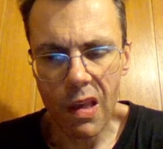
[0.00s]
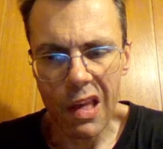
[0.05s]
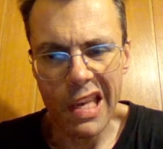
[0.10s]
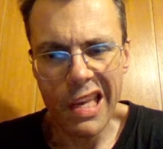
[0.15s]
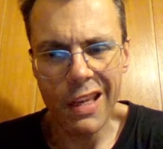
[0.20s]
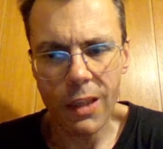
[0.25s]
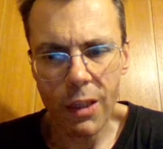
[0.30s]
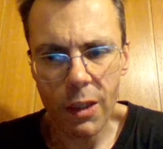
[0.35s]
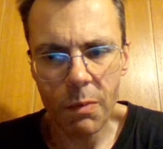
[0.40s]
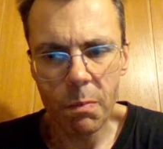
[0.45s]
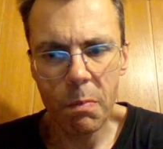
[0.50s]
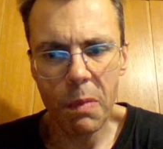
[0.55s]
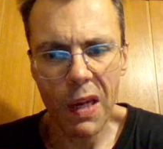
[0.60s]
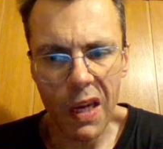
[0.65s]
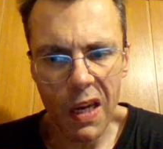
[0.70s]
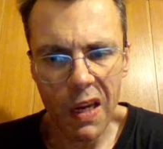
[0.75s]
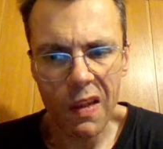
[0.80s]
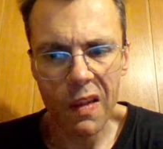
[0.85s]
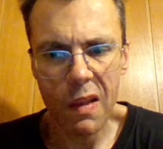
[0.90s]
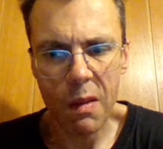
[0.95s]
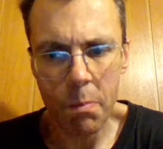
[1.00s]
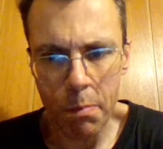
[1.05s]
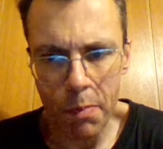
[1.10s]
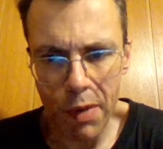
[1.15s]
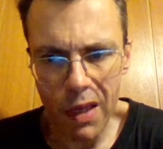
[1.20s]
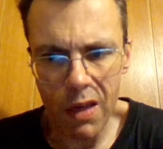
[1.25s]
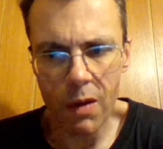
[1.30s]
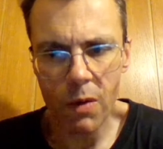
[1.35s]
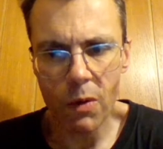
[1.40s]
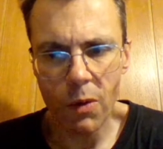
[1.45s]
Is paying
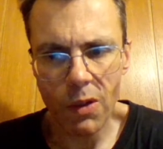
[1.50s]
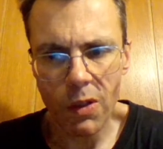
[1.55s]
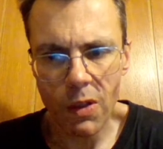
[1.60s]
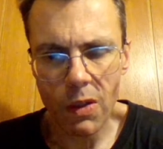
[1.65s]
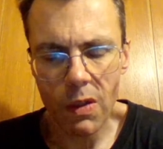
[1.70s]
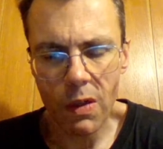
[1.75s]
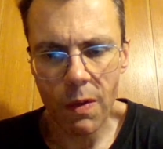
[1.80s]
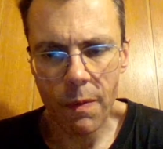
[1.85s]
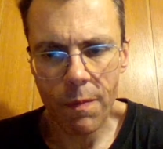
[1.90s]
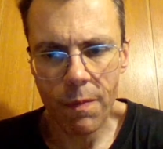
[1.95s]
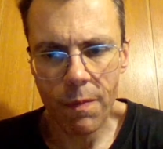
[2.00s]
the bills